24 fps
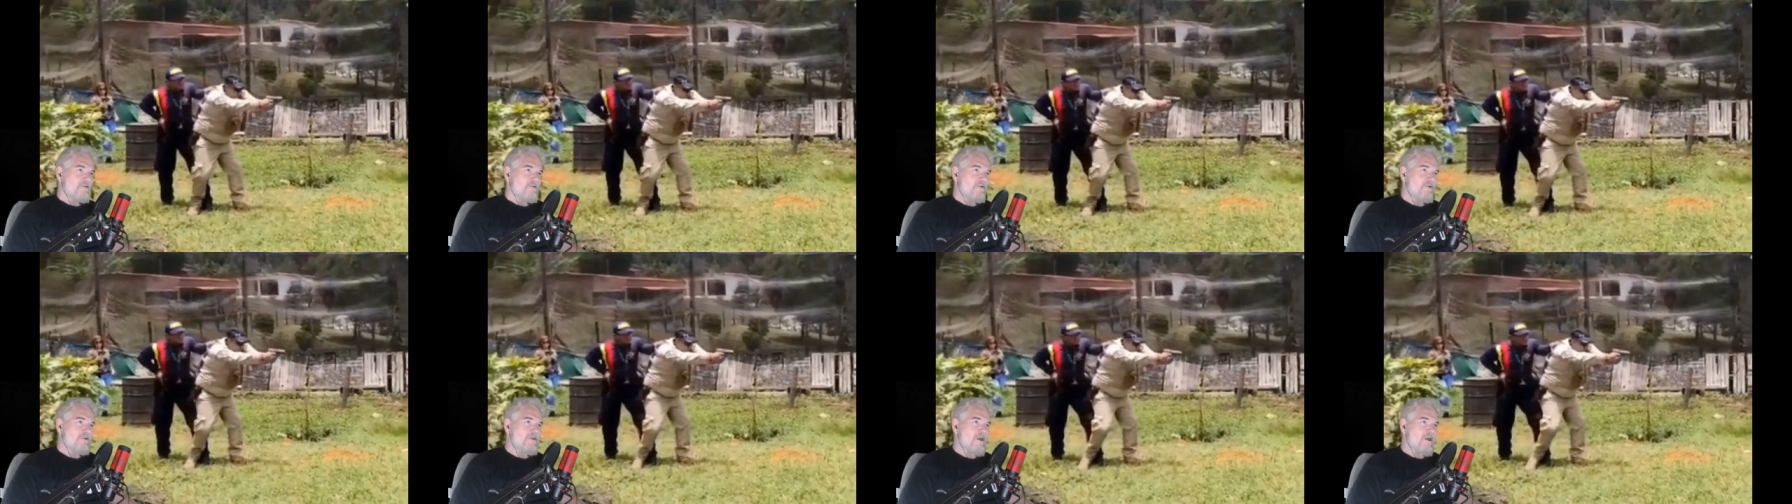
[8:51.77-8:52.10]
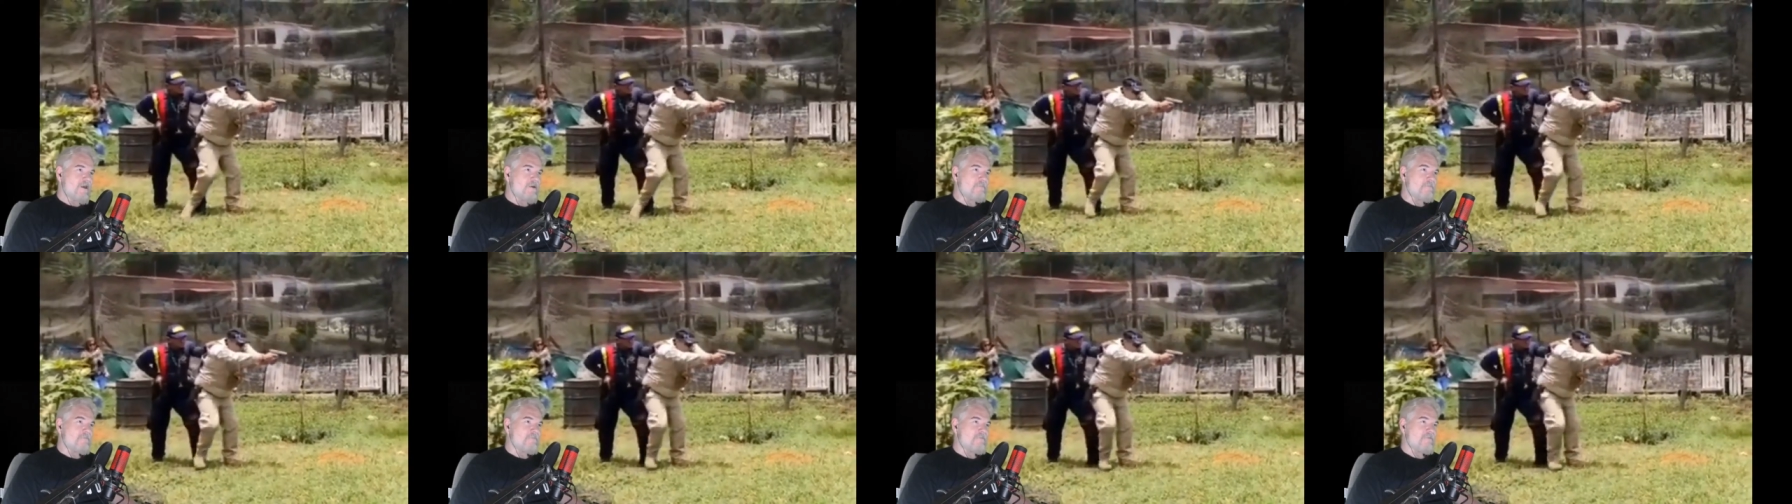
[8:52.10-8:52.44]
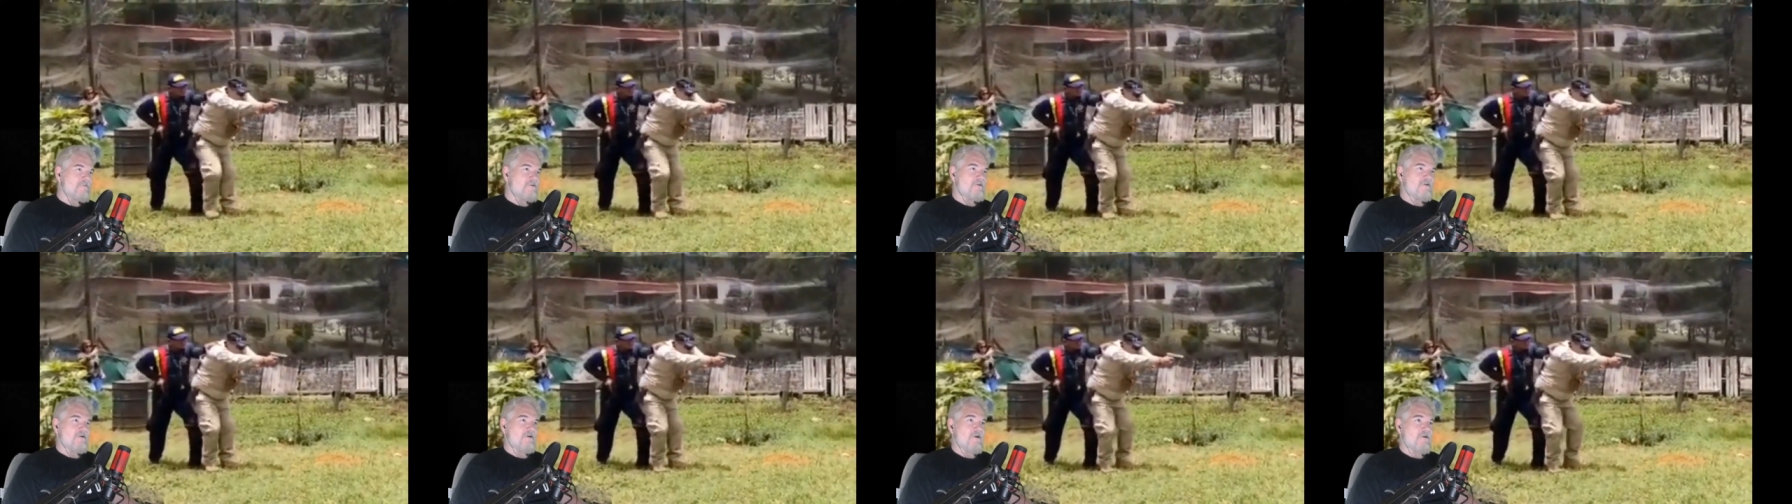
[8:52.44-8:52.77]
Look at them.
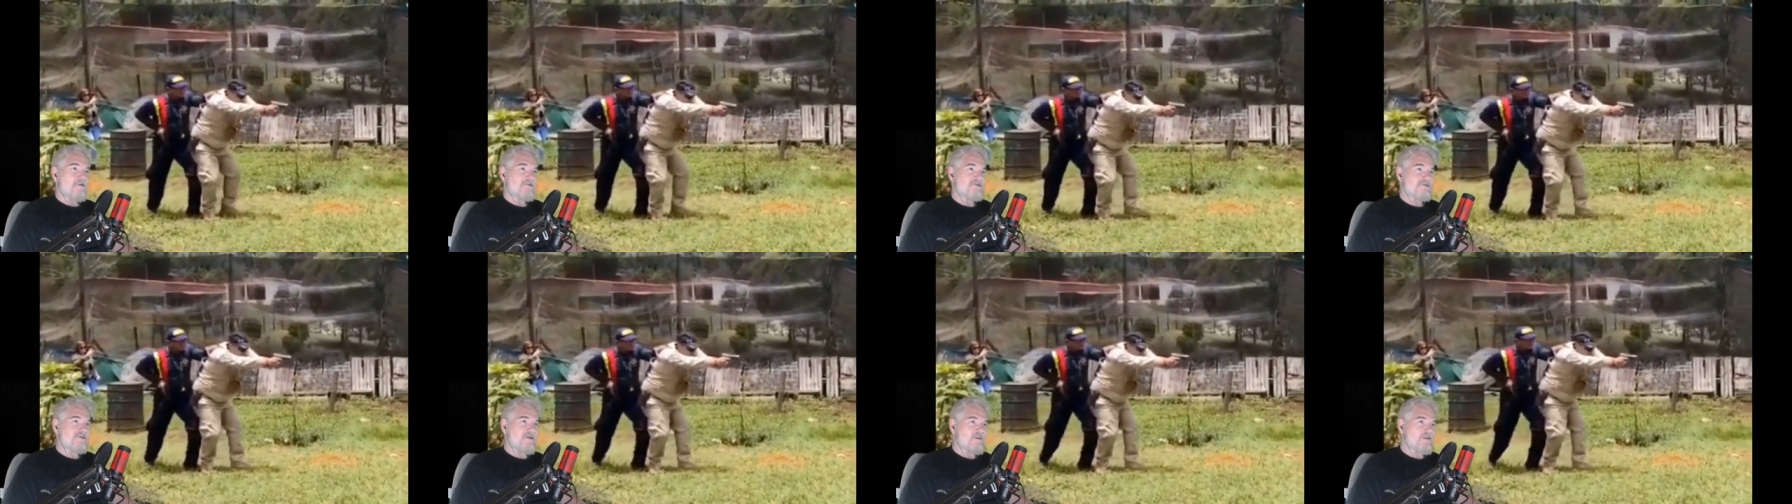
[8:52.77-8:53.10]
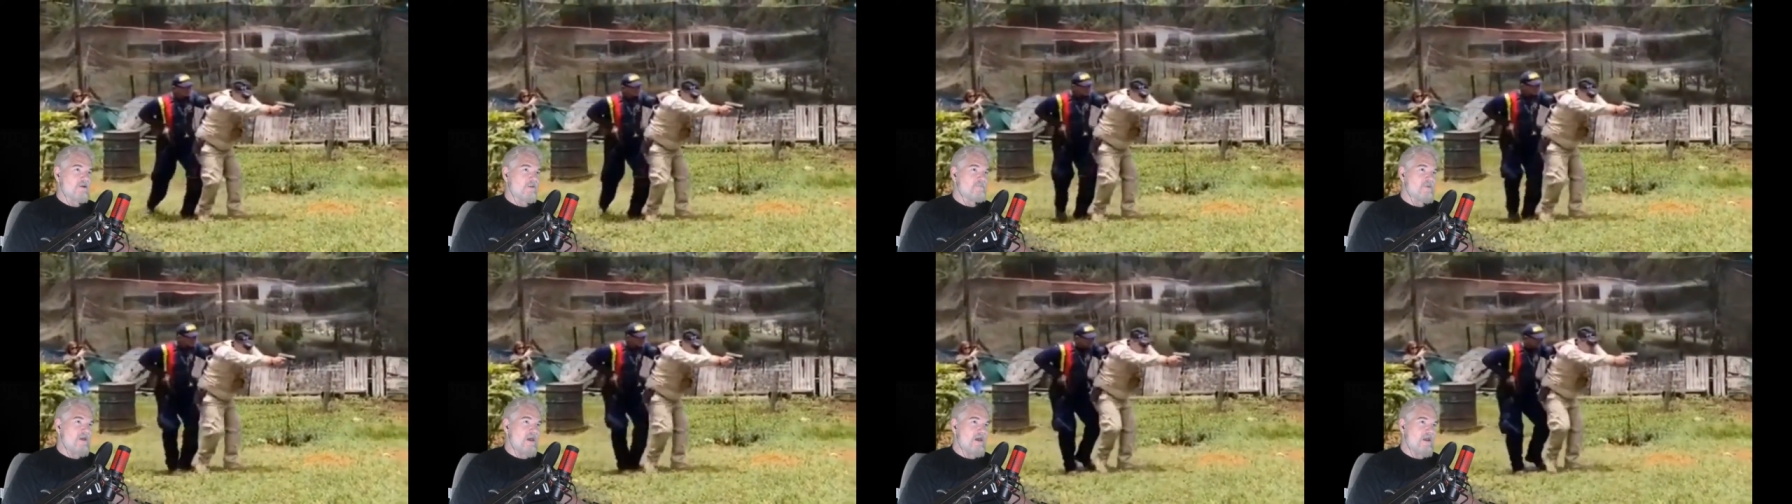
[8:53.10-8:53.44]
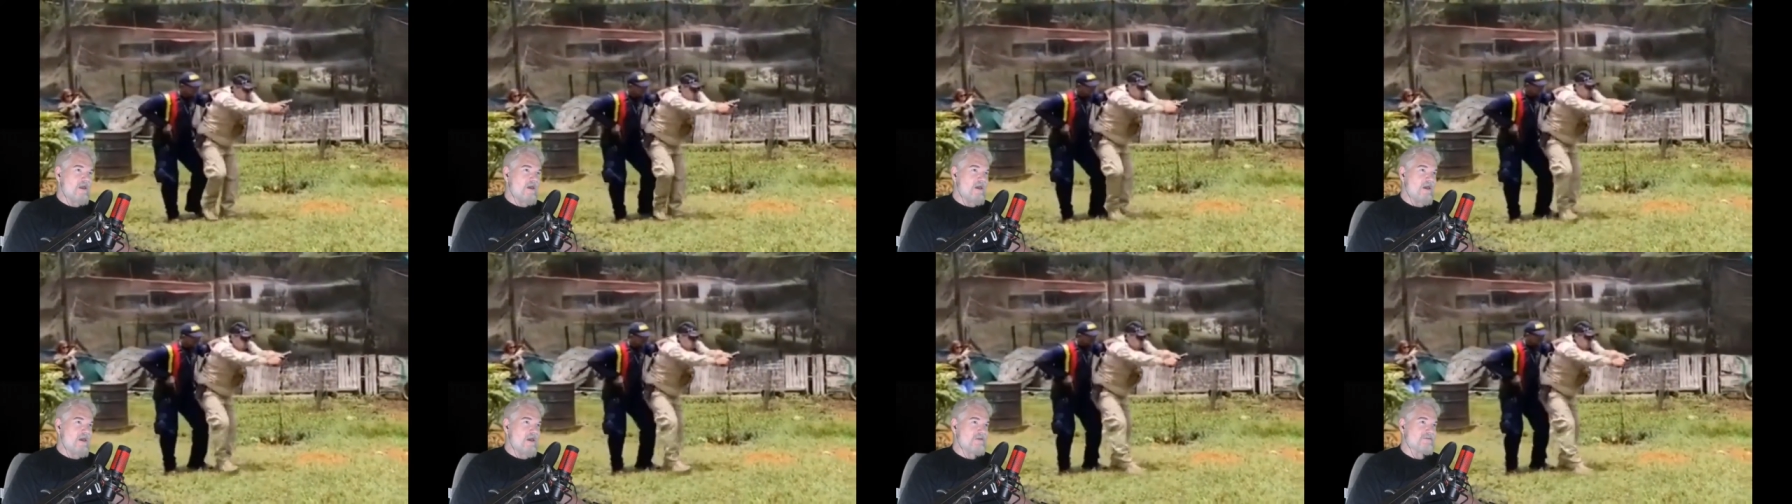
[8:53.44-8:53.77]
Oh shit, they're
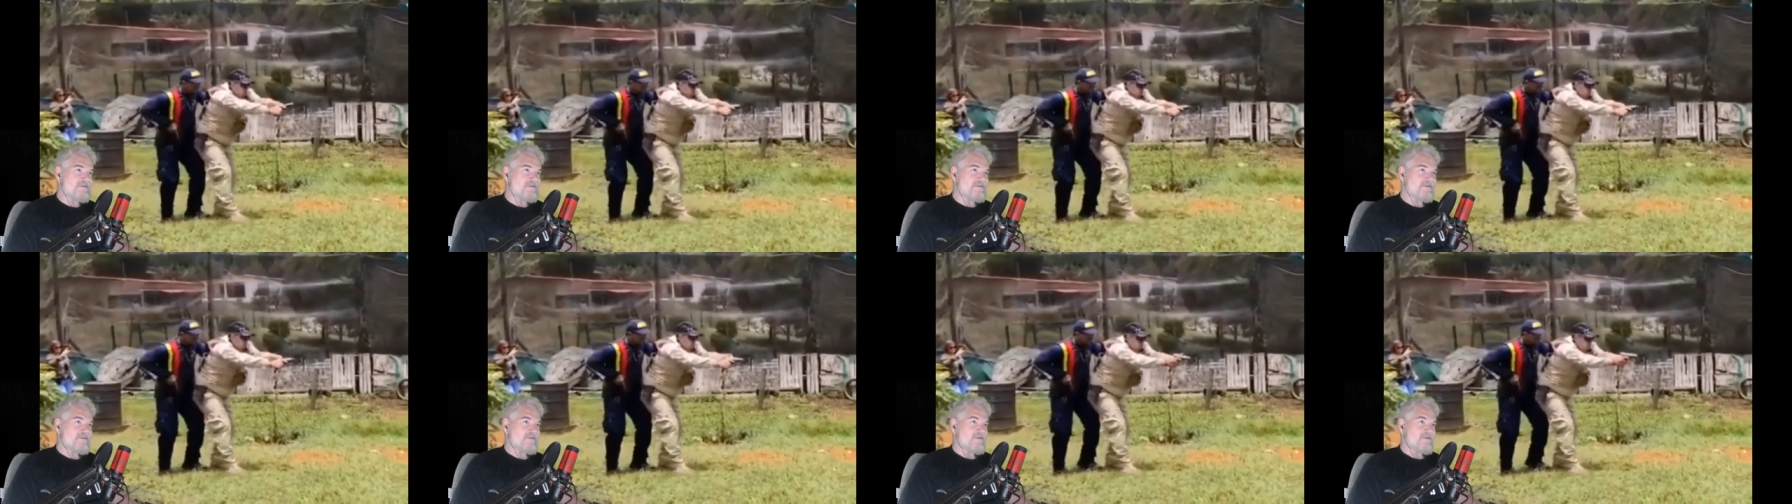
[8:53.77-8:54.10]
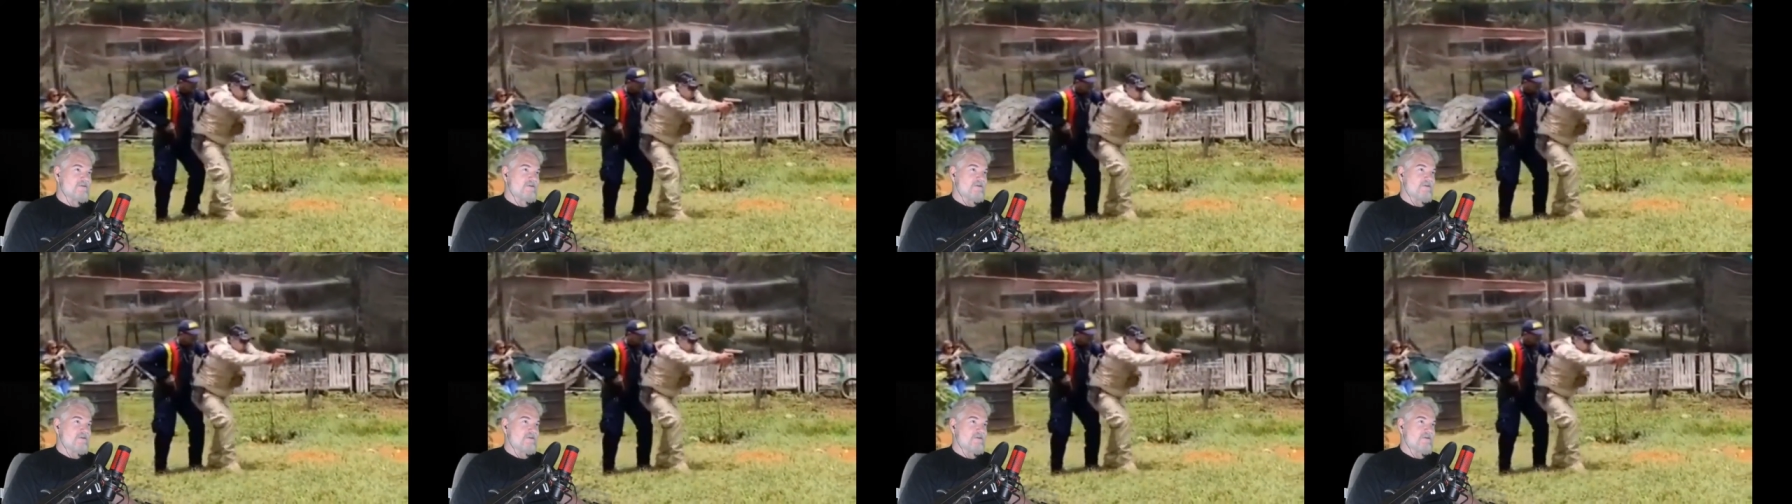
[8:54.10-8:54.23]
badass.